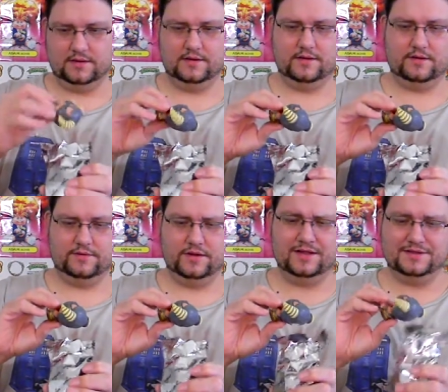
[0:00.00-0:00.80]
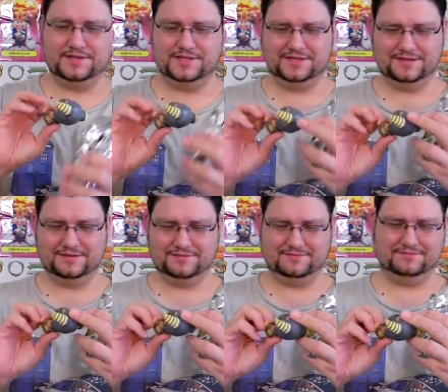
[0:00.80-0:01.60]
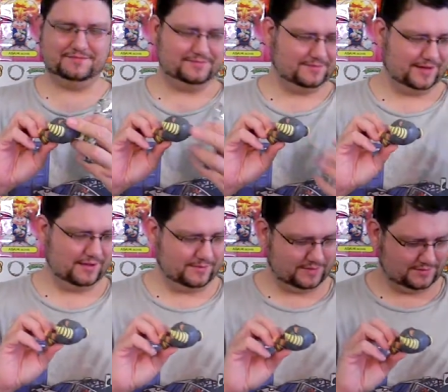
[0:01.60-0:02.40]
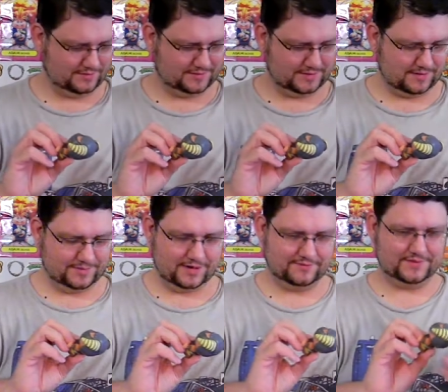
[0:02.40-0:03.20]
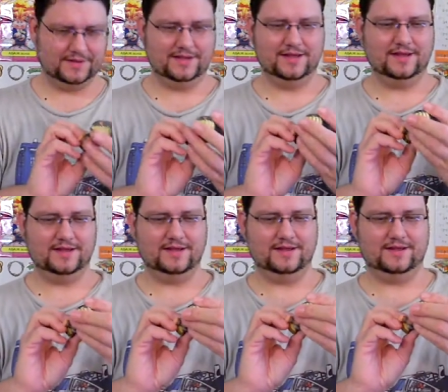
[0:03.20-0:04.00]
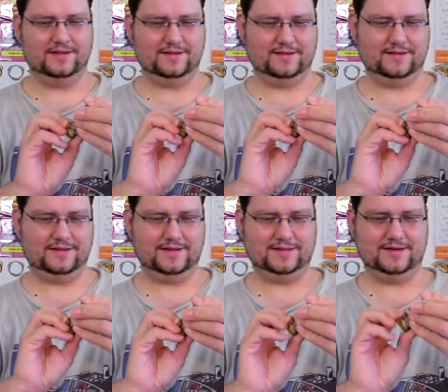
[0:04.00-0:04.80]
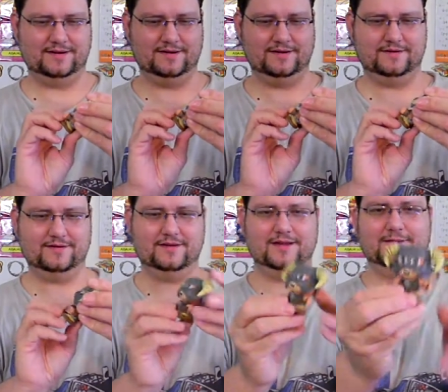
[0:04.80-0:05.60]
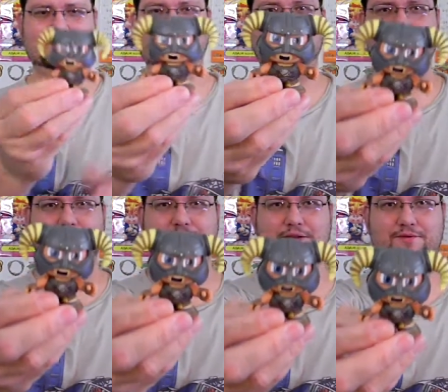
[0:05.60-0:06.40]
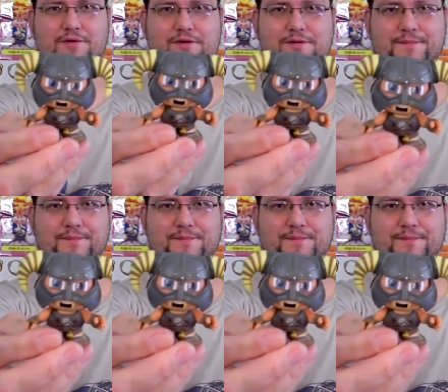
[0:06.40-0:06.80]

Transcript: there it is. The helmet is coming off. Get that on there. Okay, there's a Nord.